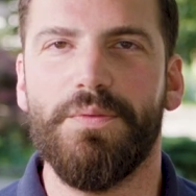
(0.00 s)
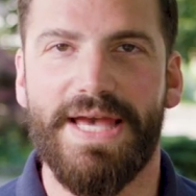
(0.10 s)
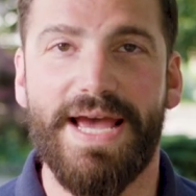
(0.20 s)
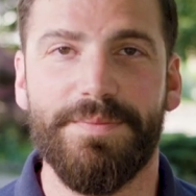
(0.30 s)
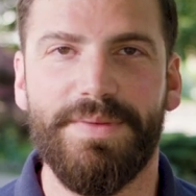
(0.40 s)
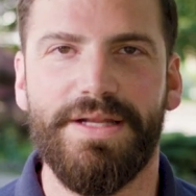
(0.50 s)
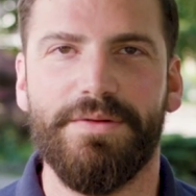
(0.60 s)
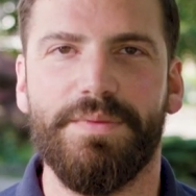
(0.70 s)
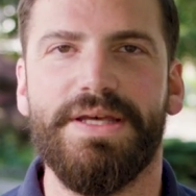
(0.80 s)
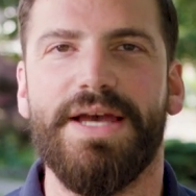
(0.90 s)
We had a
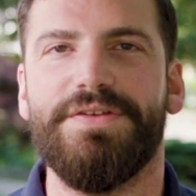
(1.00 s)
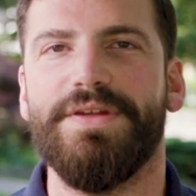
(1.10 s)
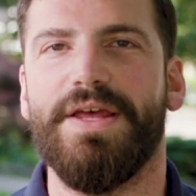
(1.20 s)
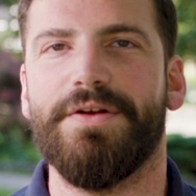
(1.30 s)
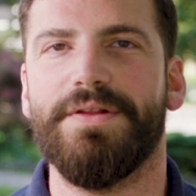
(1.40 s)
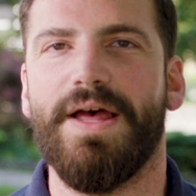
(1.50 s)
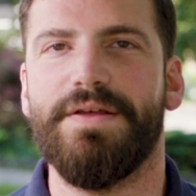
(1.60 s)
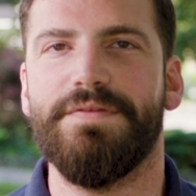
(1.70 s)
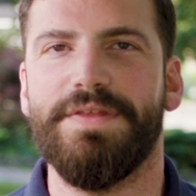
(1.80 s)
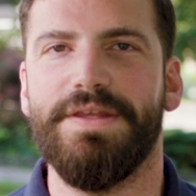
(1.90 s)
meeting. We got together a lot
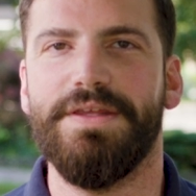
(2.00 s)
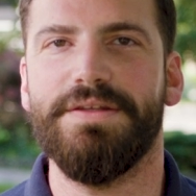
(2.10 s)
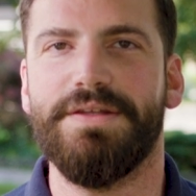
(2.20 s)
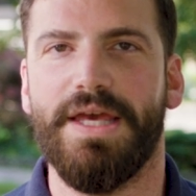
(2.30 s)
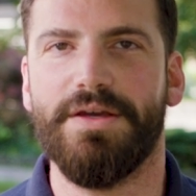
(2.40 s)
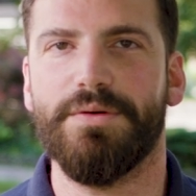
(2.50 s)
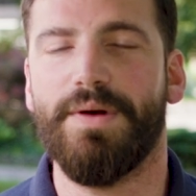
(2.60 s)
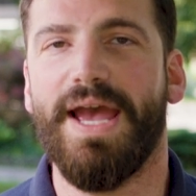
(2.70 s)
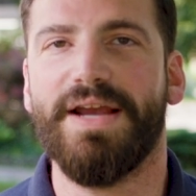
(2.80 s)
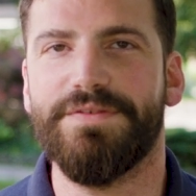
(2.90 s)
of the
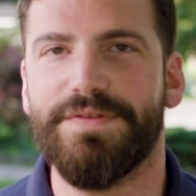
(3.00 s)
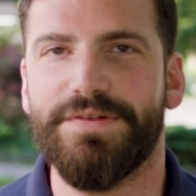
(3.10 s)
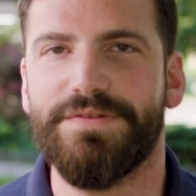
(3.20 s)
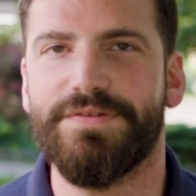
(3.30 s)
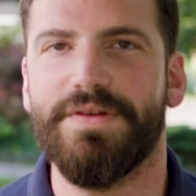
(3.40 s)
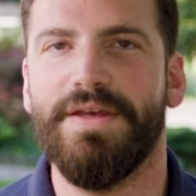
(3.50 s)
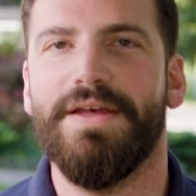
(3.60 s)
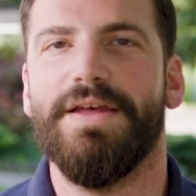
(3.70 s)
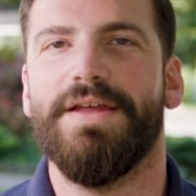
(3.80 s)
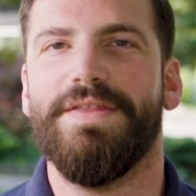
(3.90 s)
kangaroo activists
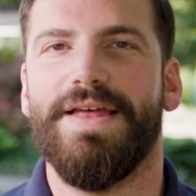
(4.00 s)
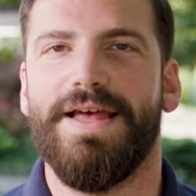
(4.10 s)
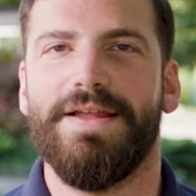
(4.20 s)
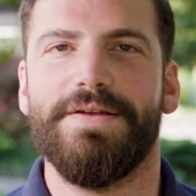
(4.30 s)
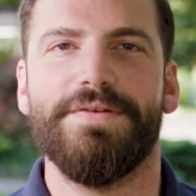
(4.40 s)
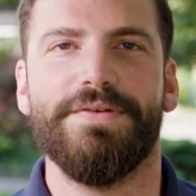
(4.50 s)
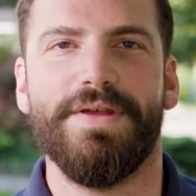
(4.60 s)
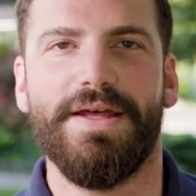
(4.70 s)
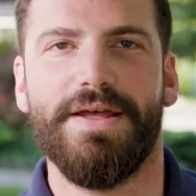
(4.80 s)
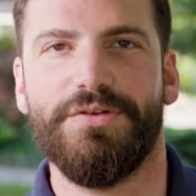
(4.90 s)
that
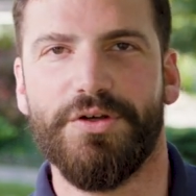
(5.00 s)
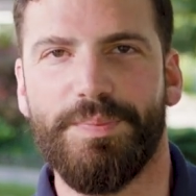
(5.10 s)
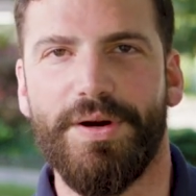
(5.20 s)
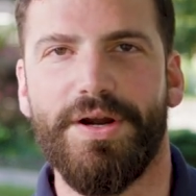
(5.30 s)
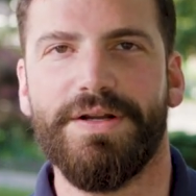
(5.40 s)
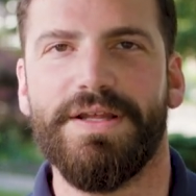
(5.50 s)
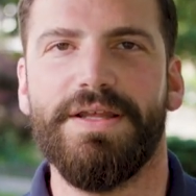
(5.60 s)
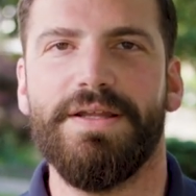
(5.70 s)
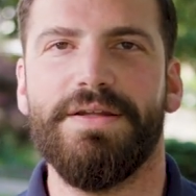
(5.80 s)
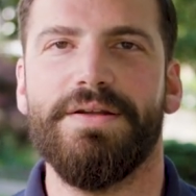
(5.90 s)
uh, took part
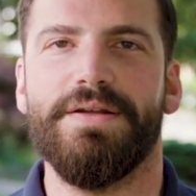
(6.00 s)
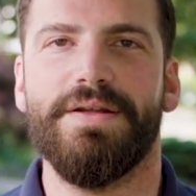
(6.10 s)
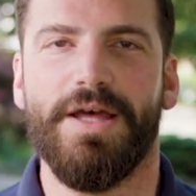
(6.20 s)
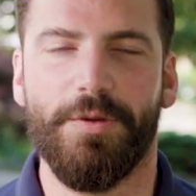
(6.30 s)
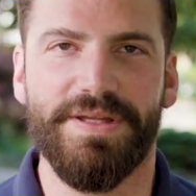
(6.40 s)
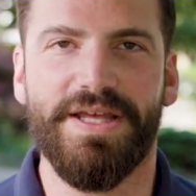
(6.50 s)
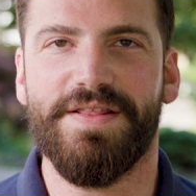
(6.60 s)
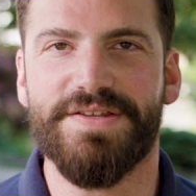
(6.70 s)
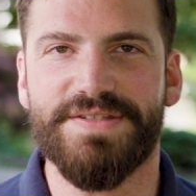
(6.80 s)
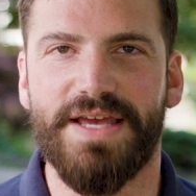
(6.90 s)
in helping
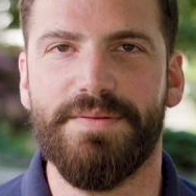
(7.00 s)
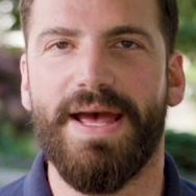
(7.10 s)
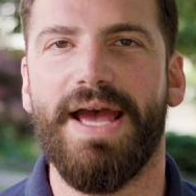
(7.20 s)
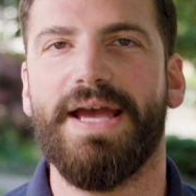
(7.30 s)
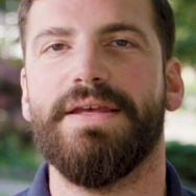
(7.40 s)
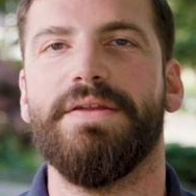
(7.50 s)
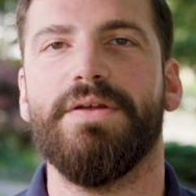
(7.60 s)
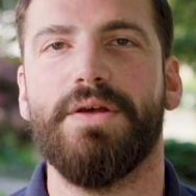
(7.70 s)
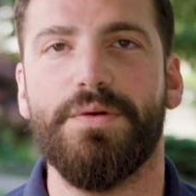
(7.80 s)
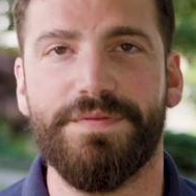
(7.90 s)
getting the sign back and
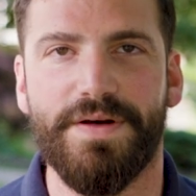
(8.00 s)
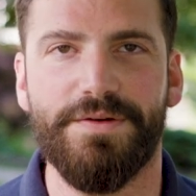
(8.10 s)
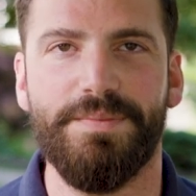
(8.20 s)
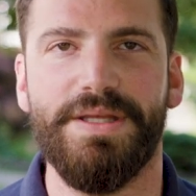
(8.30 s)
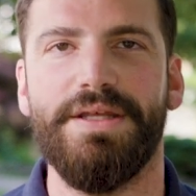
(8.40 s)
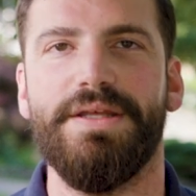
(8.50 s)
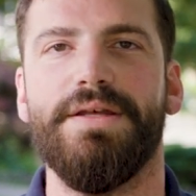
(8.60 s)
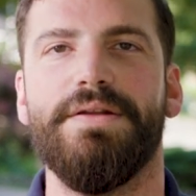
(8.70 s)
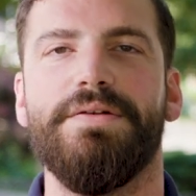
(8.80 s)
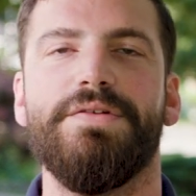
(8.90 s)
the
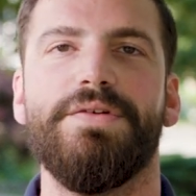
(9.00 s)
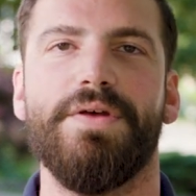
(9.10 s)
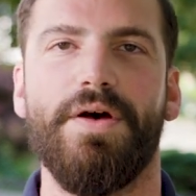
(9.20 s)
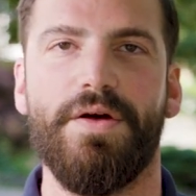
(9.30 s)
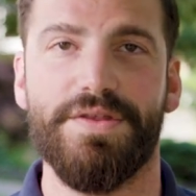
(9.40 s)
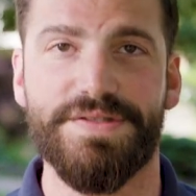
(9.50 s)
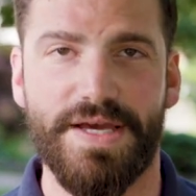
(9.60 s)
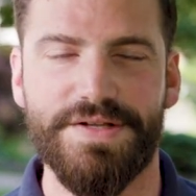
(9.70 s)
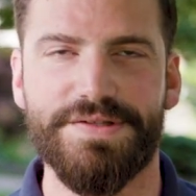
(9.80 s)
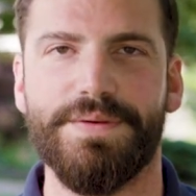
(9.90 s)
GoFundMe and all the
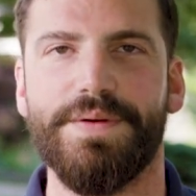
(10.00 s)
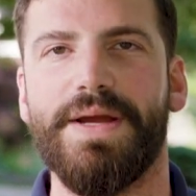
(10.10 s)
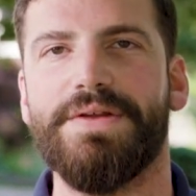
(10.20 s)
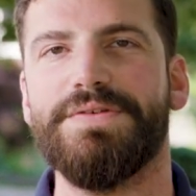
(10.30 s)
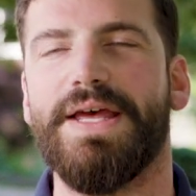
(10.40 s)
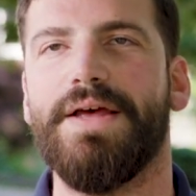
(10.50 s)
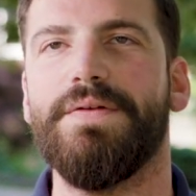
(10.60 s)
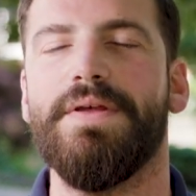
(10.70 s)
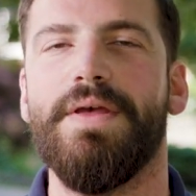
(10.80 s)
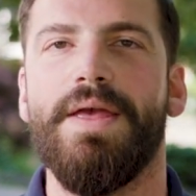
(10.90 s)
signs that were around town.